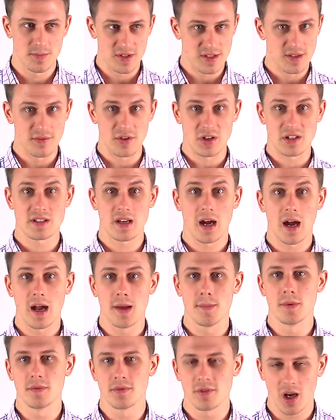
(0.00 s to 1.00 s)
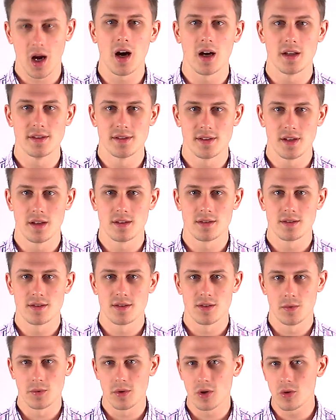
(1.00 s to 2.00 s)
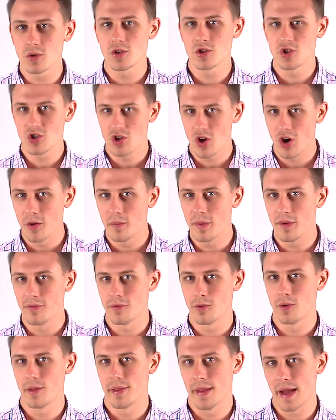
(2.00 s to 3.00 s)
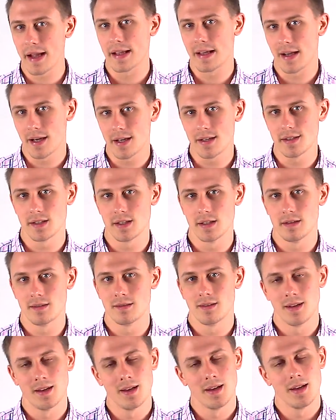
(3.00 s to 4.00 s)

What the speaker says: a specific type of content, so we only show before that content.